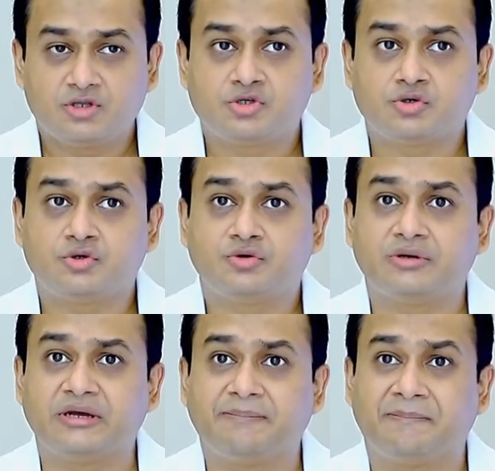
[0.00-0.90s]
So
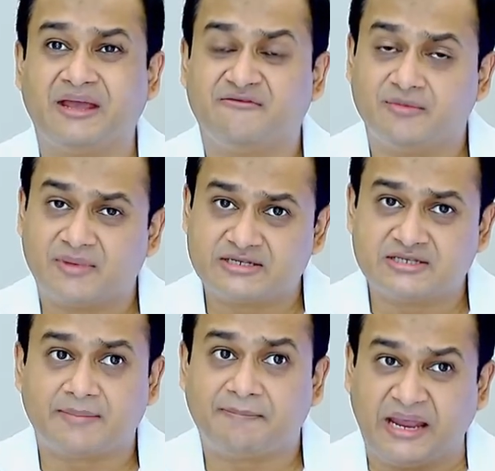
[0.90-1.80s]
if the
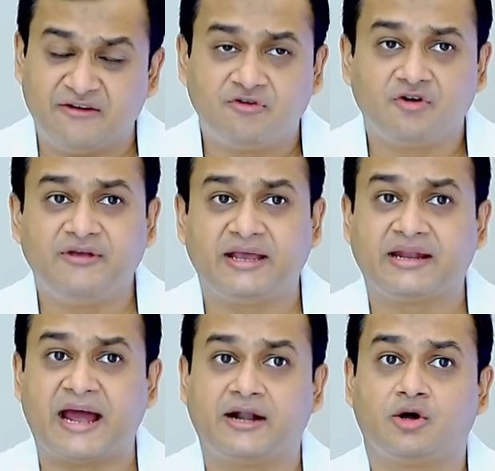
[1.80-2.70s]
muscles are painful, we
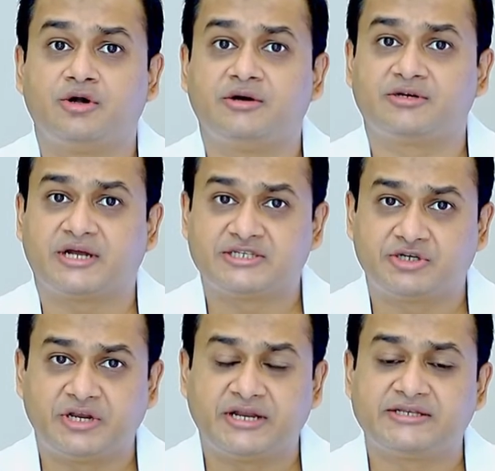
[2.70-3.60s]
can add on
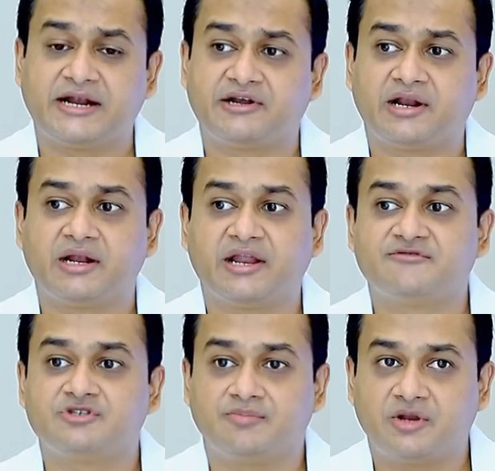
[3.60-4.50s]
transcutaneous electrical
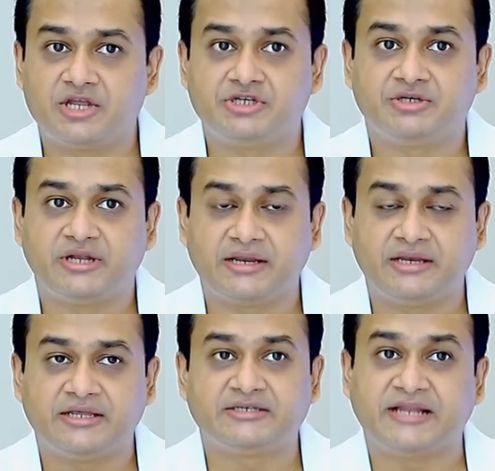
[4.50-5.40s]
nerve stimulation
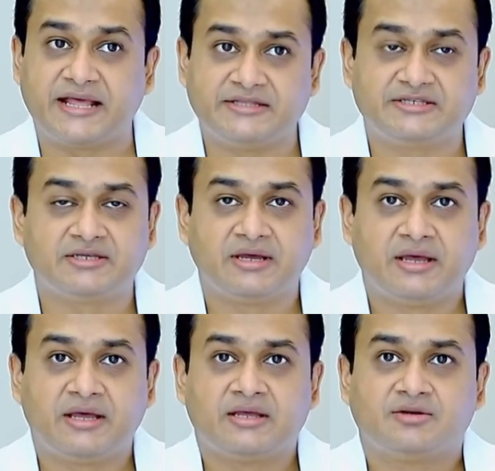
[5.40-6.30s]
techniques, TENS.
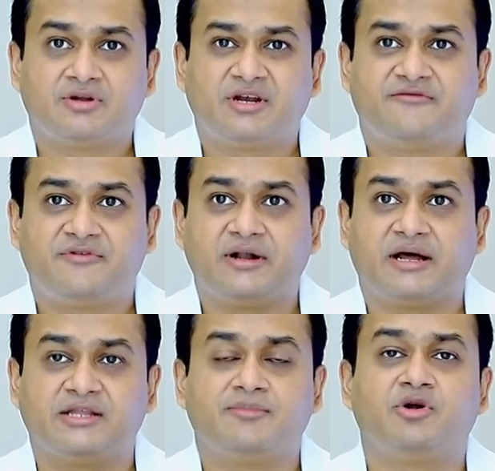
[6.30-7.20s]
Now different
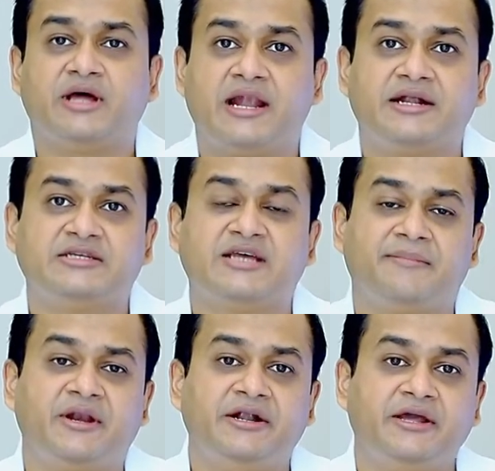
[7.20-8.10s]
other modalities
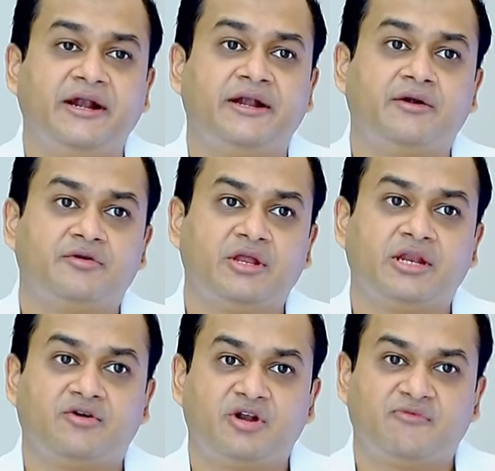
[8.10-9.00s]
have been integrated into the
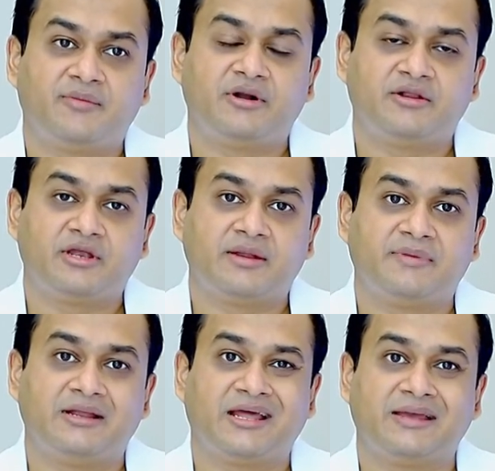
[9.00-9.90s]
neurodevelopmental
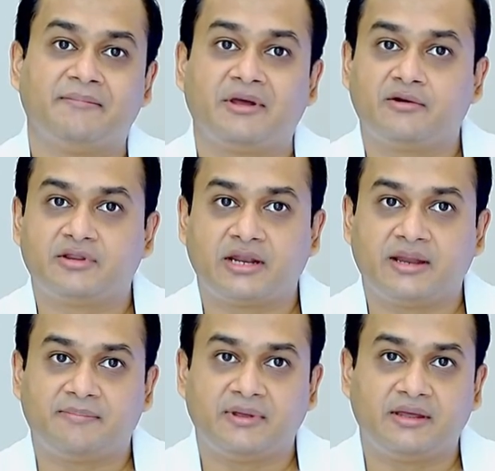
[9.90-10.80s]
therapy like mirror
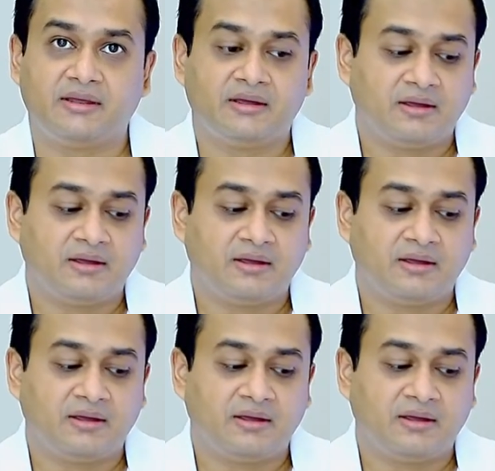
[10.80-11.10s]
therapy,